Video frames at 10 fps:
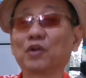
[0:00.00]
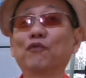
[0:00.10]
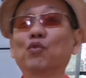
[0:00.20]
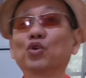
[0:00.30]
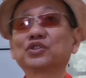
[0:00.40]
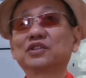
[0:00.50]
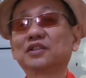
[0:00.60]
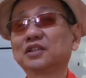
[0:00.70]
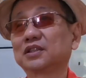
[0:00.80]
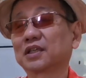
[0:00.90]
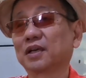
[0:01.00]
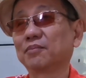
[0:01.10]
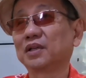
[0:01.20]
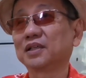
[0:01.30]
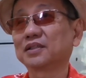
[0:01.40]
we will wash this
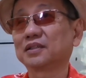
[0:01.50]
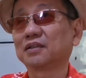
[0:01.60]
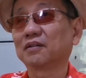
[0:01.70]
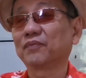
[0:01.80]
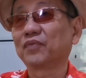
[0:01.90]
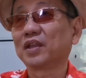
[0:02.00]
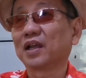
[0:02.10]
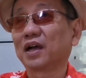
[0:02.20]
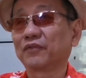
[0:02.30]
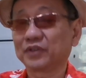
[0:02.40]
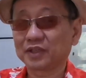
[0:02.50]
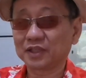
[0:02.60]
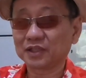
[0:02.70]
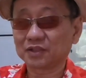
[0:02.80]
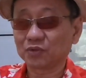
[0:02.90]
ikan bilis. After
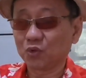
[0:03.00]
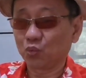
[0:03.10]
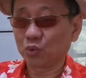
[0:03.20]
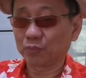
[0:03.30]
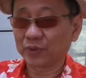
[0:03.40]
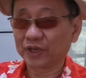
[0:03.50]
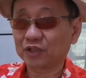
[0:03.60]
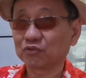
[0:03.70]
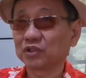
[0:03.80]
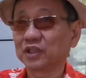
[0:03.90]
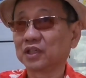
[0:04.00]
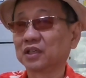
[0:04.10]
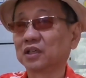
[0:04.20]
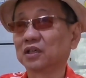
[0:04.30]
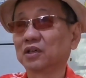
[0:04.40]
this, we'll bring it to
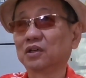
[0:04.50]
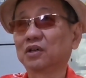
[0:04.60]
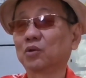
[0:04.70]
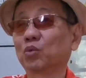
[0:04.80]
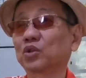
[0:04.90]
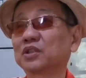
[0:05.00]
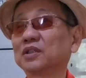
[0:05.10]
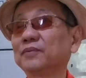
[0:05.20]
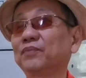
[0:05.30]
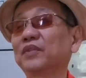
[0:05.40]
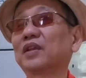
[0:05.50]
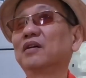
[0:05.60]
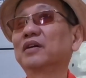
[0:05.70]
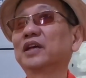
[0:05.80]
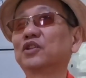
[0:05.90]
the hot water,
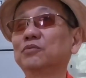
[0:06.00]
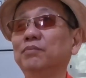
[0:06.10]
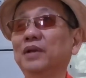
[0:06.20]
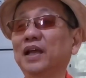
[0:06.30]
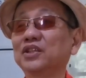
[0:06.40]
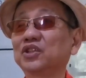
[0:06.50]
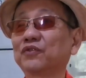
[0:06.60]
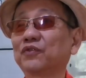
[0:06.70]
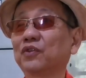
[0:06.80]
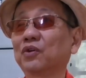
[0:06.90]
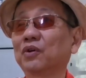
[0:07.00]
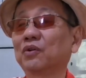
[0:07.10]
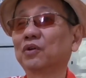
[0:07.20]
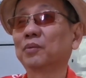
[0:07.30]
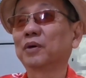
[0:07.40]
okay, to blanch it for
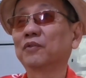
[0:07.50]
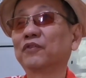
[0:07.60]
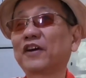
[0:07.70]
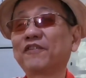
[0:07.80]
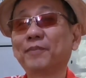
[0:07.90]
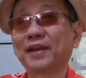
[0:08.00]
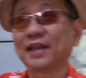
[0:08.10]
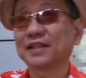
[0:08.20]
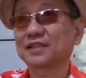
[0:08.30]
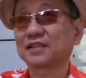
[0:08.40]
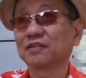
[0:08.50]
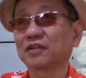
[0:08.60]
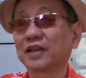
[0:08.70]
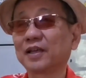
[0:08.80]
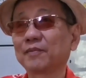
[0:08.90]
about 5 minutes,
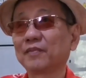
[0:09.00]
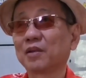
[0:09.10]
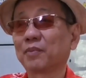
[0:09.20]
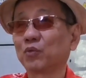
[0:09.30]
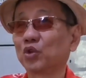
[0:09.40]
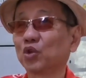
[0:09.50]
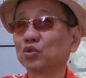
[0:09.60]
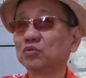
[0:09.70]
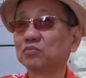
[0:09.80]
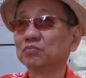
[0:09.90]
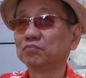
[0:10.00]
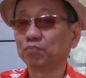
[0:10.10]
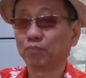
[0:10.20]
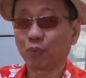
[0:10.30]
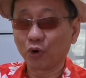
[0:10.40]
okay. But we
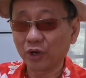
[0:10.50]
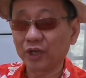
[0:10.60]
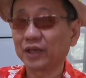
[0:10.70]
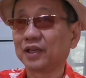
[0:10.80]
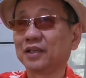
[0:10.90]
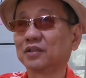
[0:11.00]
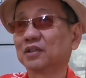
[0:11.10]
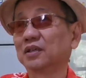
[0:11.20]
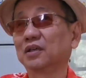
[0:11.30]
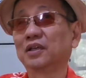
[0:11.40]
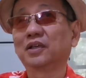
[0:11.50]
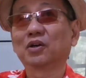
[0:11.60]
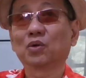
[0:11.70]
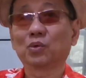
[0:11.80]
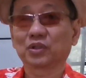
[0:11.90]
don't boil it in the
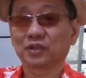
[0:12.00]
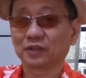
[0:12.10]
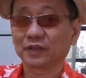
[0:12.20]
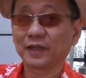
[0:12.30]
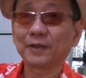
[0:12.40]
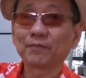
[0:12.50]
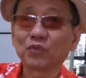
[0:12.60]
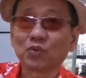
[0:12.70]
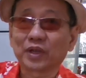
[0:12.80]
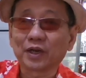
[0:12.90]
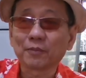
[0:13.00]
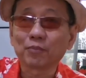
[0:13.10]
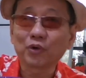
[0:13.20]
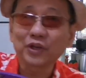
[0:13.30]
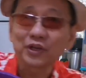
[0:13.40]
hot water, okay. We
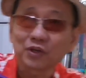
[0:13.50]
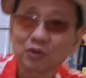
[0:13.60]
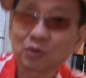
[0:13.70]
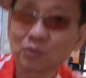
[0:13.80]
cannot boil it in the